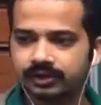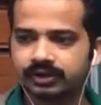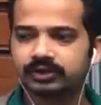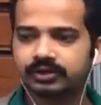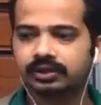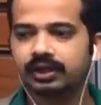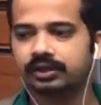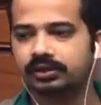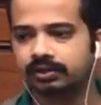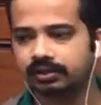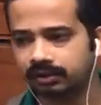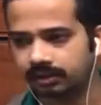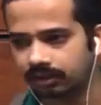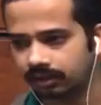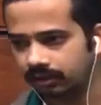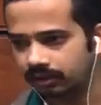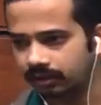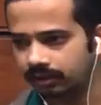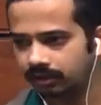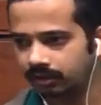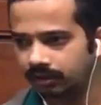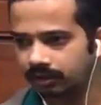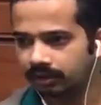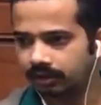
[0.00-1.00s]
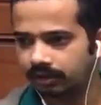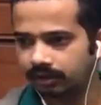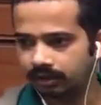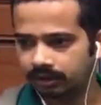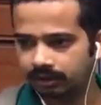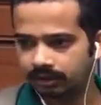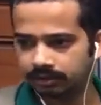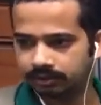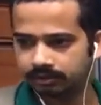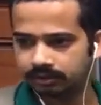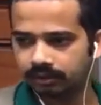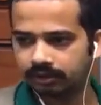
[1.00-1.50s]
just as
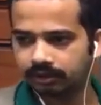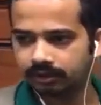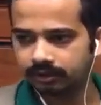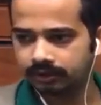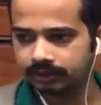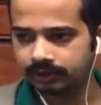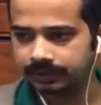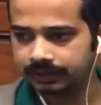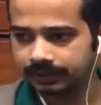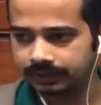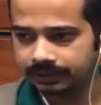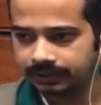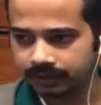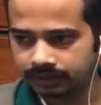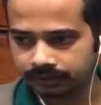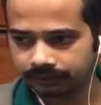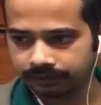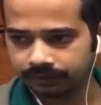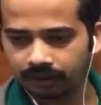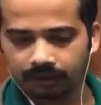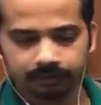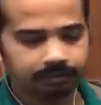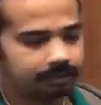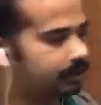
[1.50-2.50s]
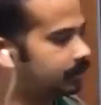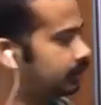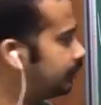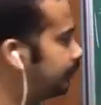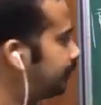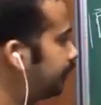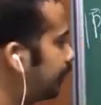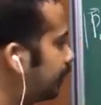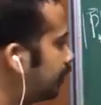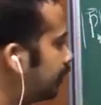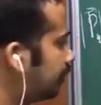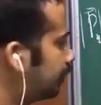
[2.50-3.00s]
in case of Compton
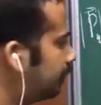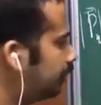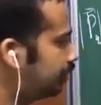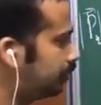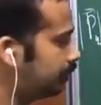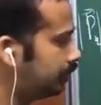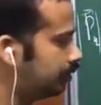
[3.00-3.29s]
effect.